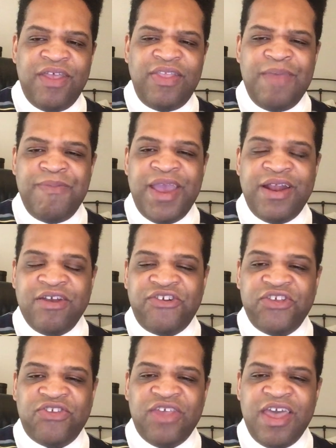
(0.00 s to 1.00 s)
then they made a
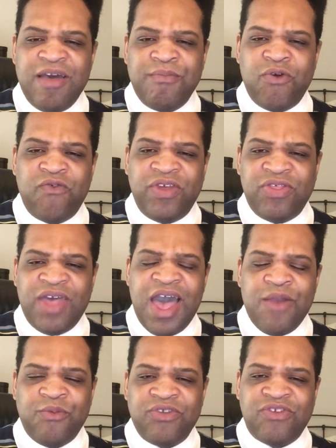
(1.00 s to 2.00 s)
Shazam movie
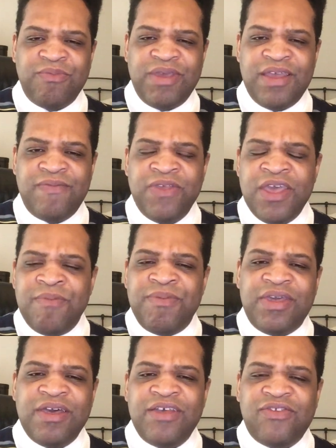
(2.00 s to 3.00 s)
that was mid
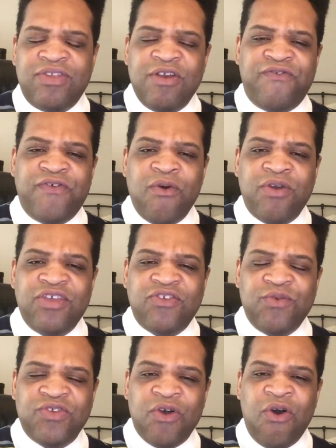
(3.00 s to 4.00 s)
because their
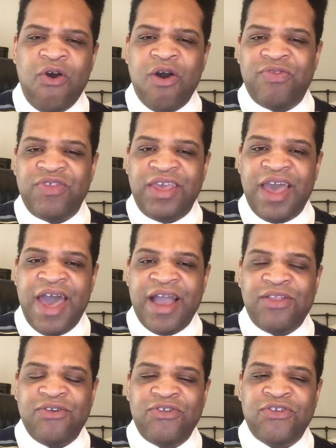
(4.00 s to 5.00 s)
focus was on the
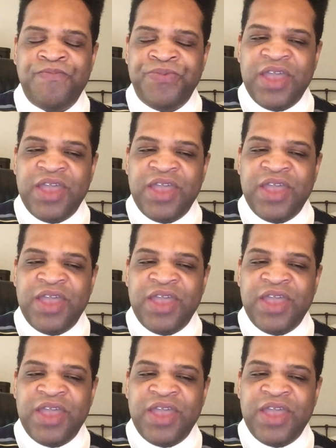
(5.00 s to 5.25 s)
actors